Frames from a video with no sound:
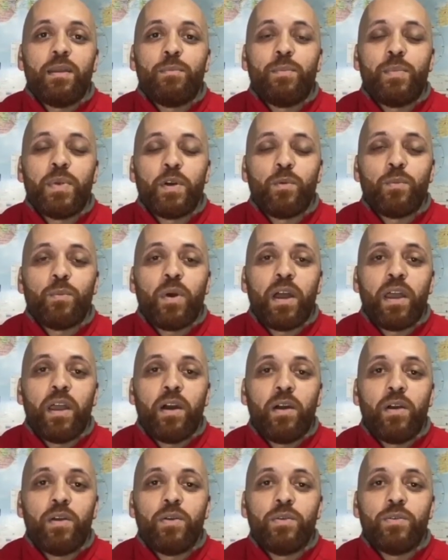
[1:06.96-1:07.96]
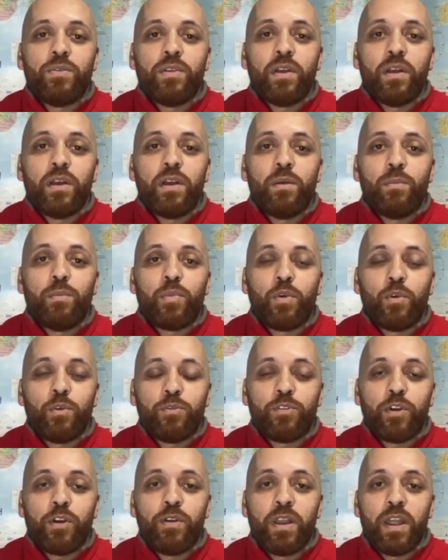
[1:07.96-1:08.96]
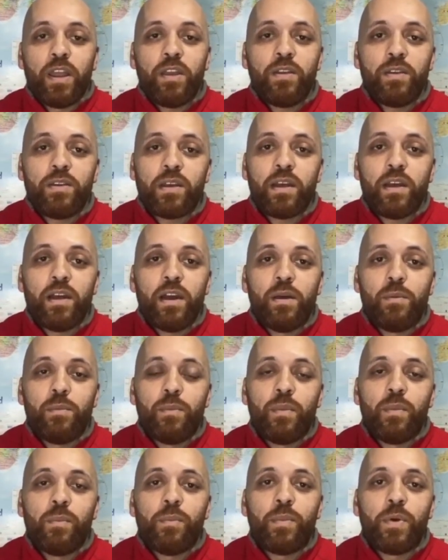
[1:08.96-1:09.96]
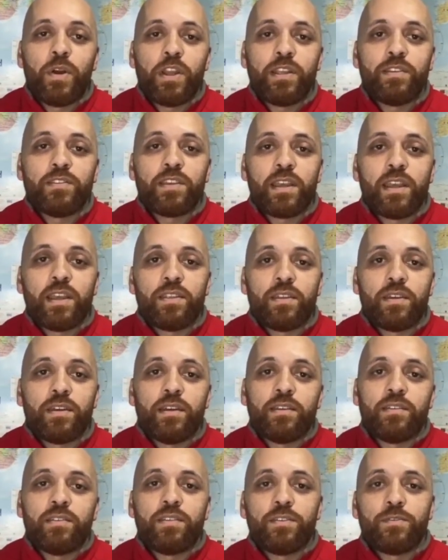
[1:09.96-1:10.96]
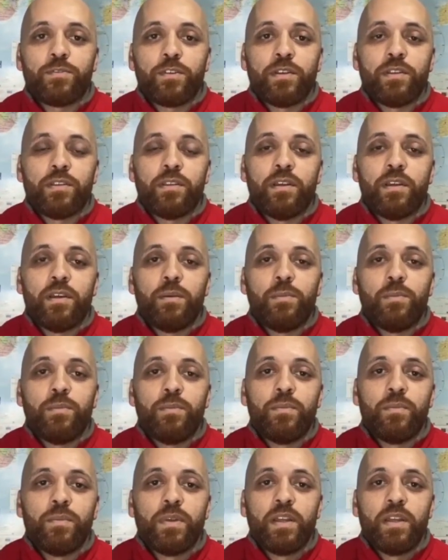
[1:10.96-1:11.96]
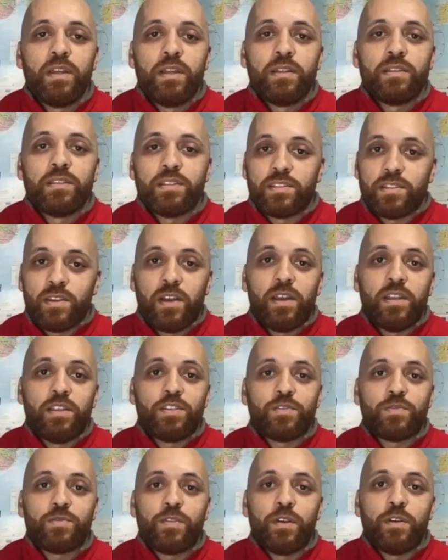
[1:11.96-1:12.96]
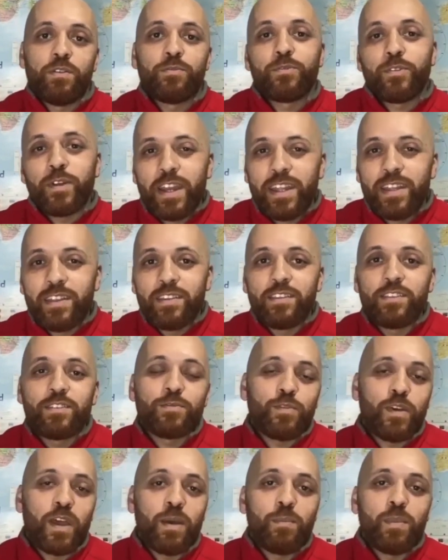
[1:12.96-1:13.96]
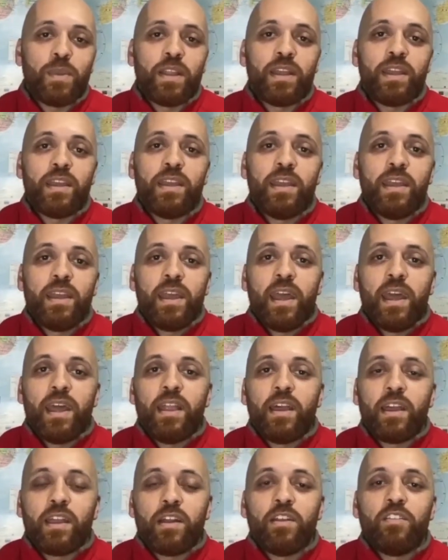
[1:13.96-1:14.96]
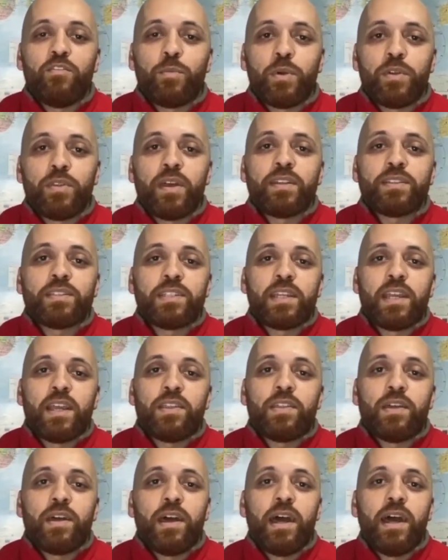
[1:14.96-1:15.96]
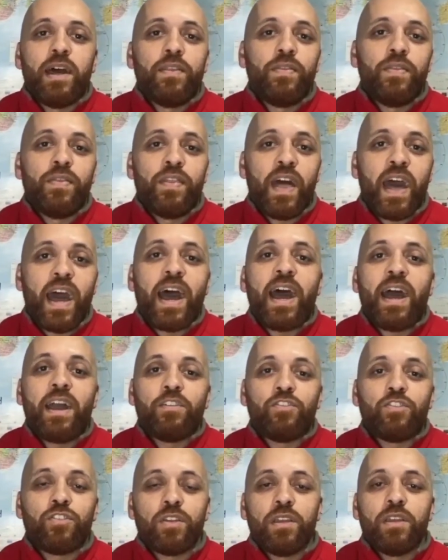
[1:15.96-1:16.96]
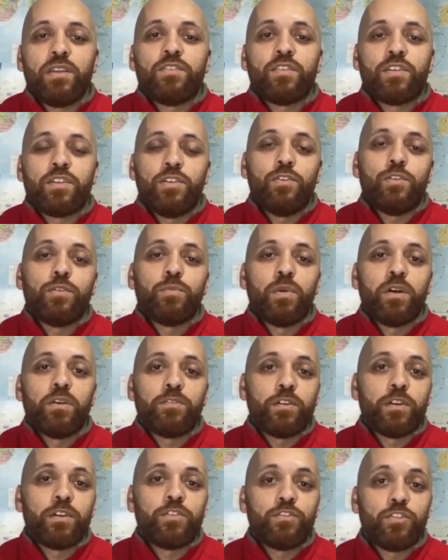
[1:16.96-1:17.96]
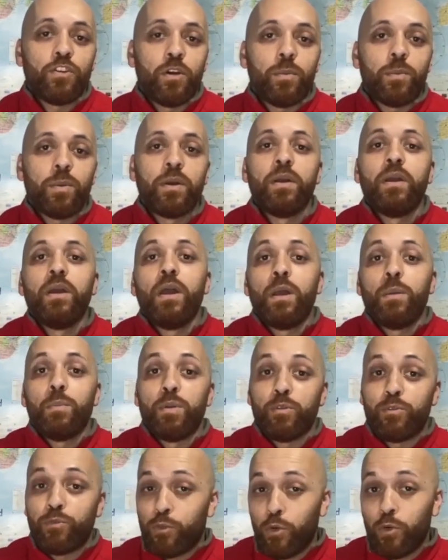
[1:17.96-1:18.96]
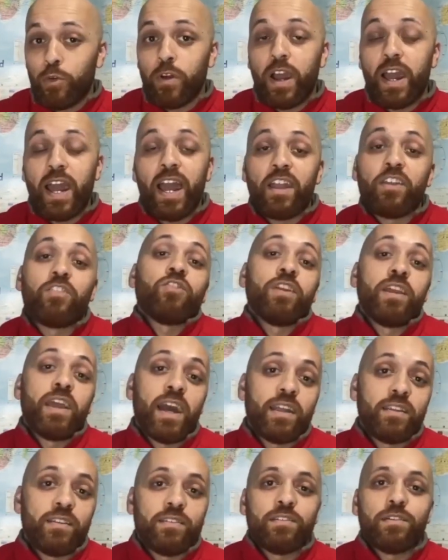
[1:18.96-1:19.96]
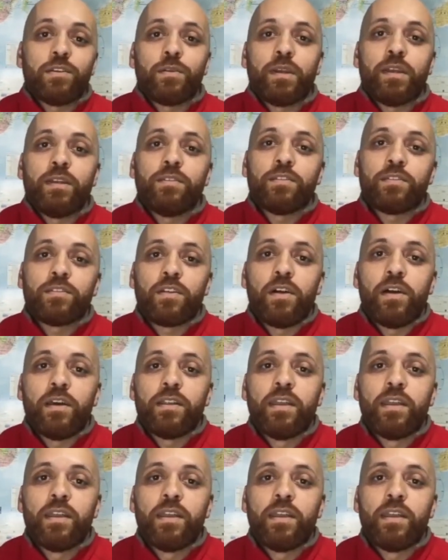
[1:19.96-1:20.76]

built my own portfolio, putting together different designs for friends, family, and I kind of put that together, and that actually secured my first job before I actually had a degree in design.